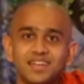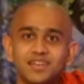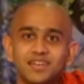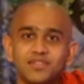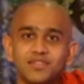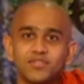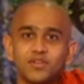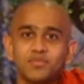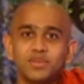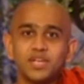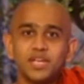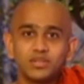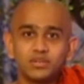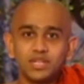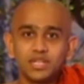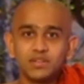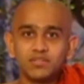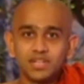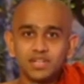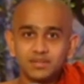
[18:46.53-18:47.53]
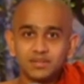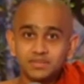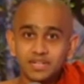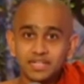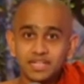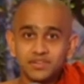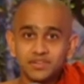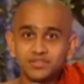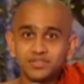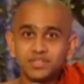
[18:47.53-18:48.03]
For me to develop
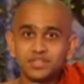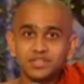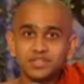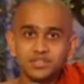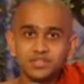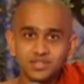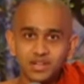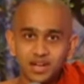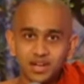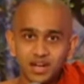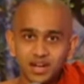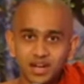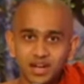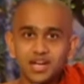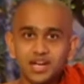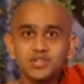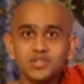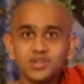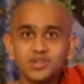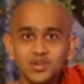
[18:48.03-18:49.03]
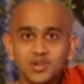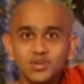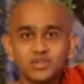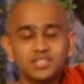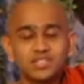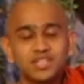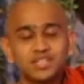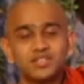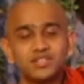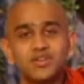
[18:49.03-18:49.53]
that effort, I should know
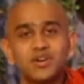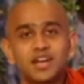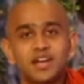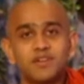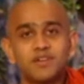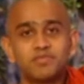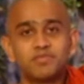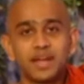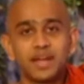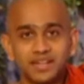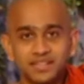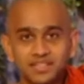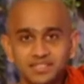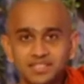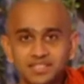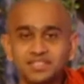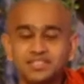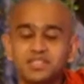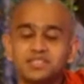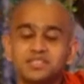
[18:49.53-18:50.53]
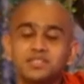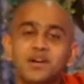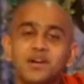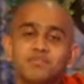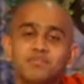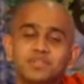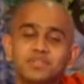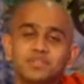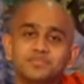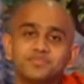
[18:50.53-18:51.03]
that you all are practicing this
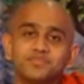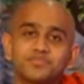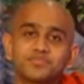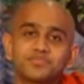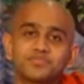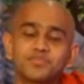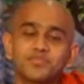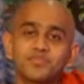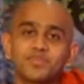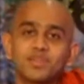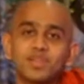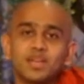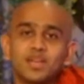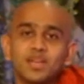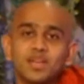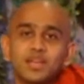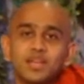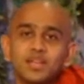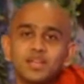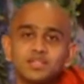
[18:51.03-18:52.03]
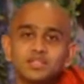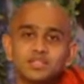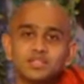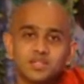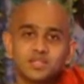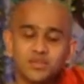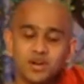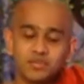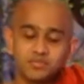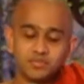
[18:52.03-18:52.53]
Dhamma.
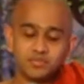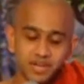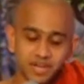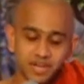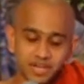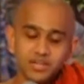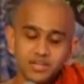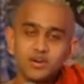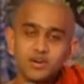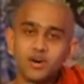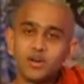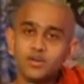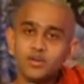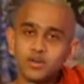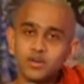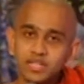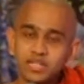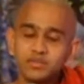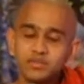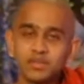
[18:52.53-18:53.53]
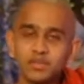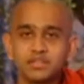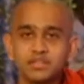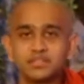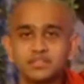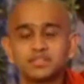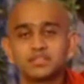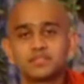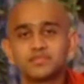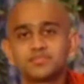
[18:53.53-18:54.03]
So I'm reading all your
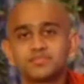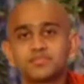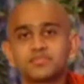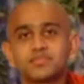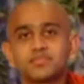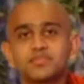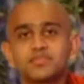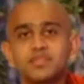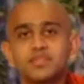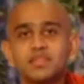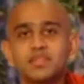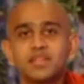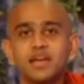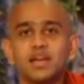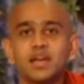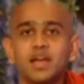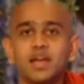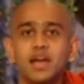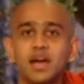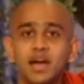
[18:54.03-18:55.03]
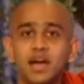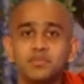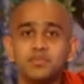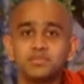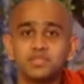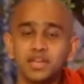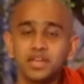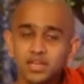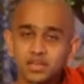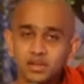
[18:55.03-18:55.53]
emails. I'm
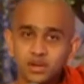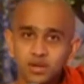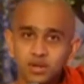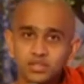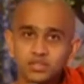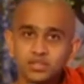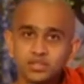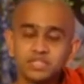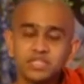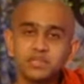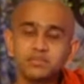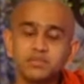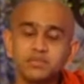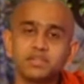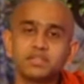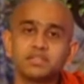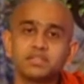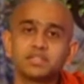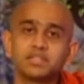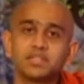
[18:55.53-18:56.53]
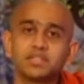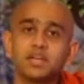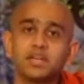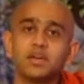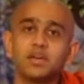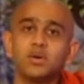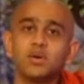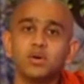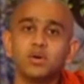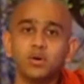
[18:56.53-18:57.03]
checking all those emails,
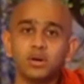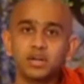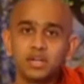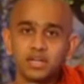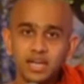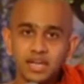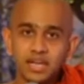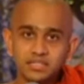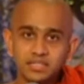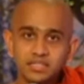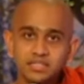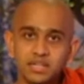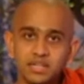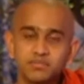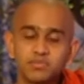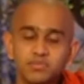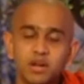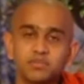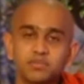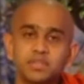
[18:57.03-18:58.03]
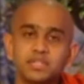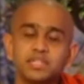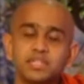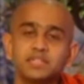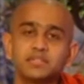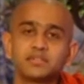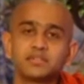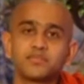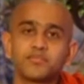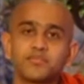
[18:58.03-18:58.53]
organizing them
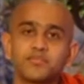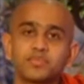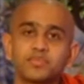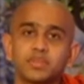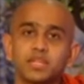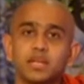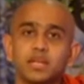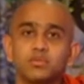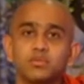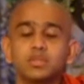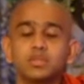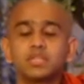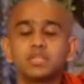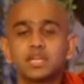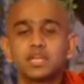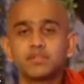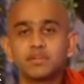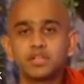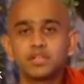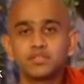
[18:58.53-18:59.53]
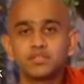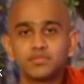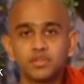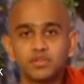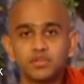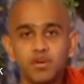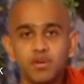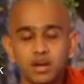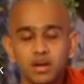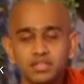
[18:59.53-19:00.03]
properly, then working with few
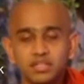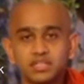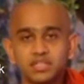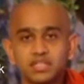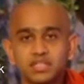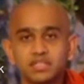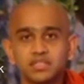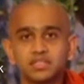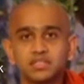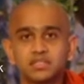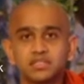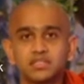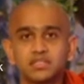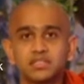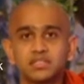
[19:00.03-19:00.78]
volunteers,